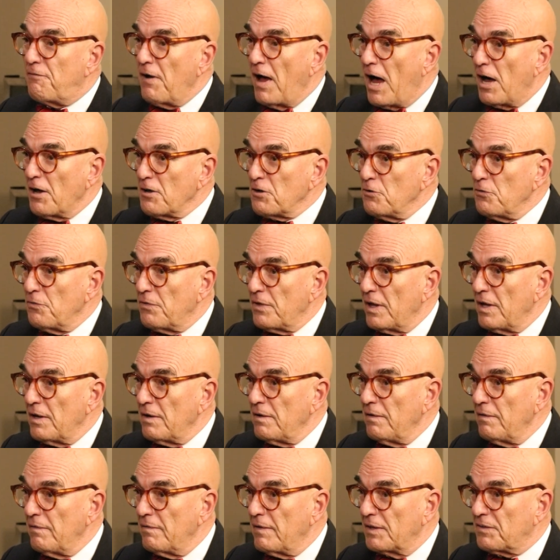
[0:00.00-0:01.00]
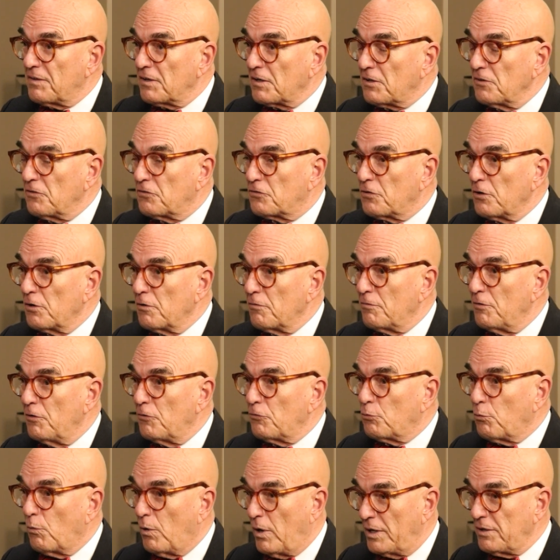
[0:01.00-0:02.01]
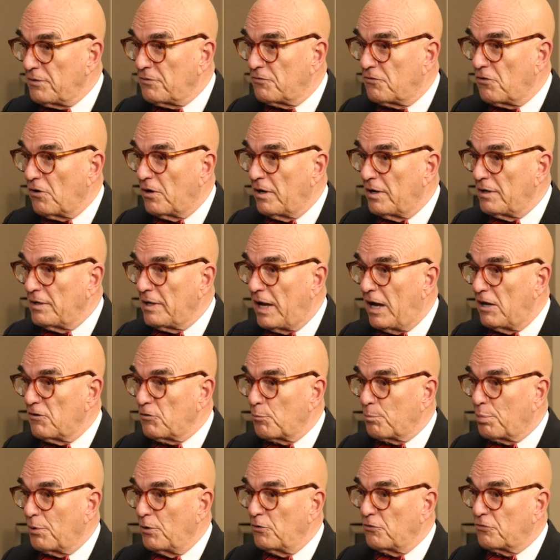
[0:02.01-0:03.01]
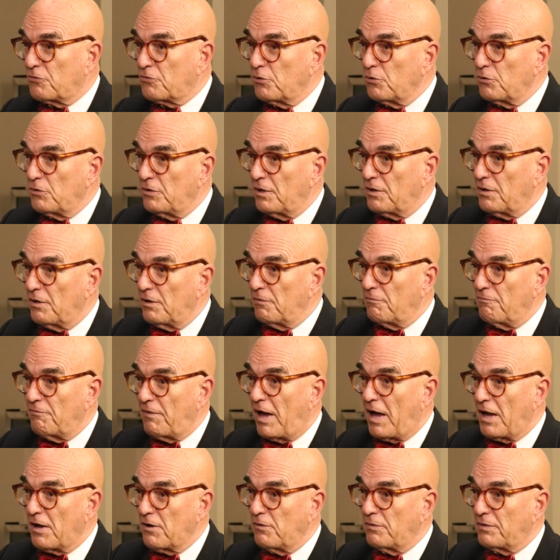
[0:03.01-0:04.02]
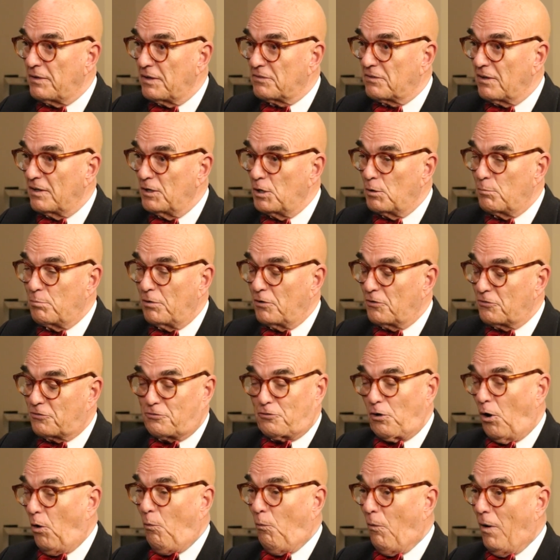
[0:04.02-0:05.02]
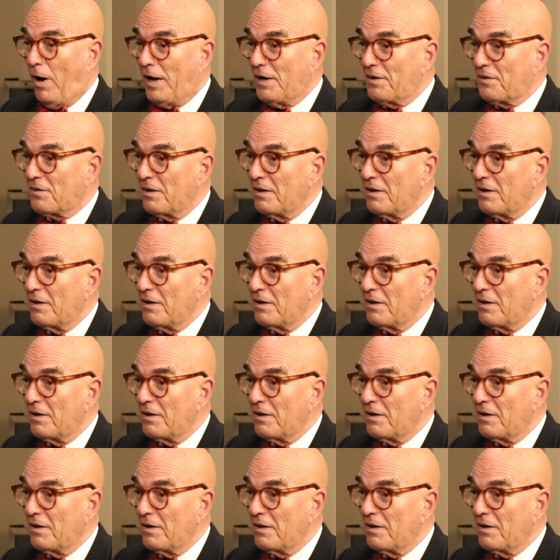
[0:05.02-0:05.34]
value then that the Conservatives want, John, as opposed to the value that the Liberals don't want?